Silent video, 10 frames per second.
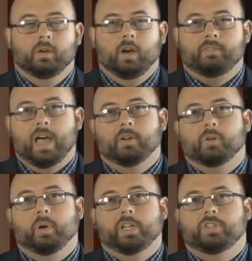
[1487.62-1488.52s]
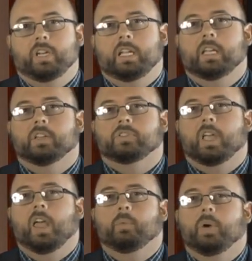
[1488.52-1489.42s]
A final question is,
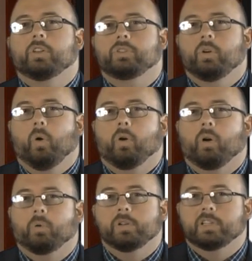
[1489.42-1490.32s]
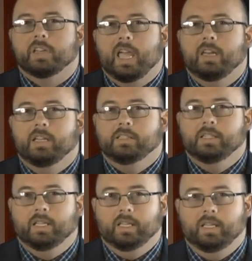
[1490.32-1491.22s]
at which door are we standing
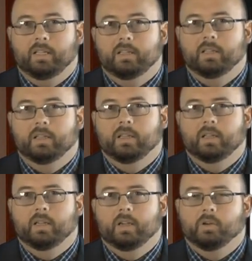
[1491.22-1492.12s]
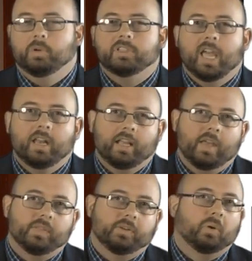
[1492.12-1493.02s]
today? Are we standing
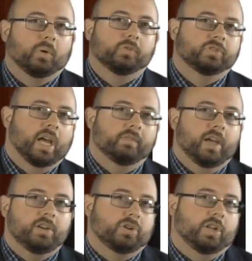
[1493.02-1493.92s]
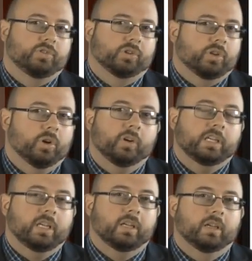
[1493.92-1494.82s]
at the door of salvation and
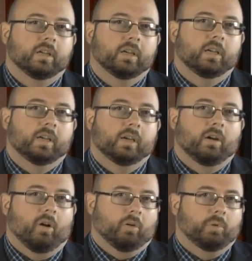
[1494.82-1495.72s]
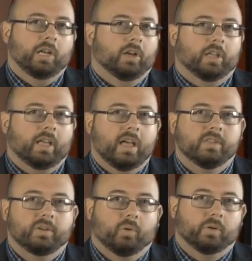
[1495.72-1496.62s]
security, or are we looking at
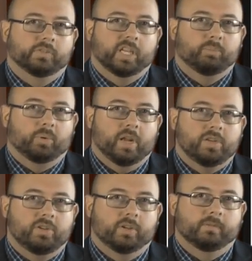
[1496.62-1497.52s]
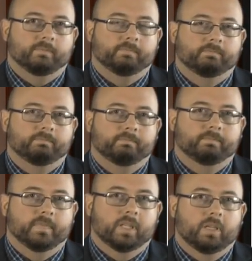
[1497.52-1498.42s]
the door of separation?
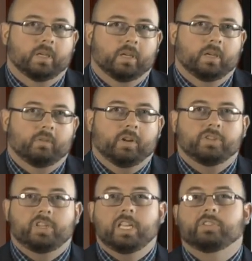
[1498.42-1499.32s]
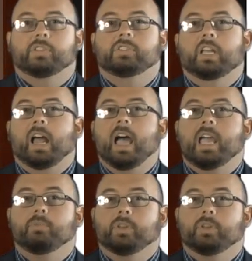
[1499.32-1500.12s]
Friends, Jesus said, I am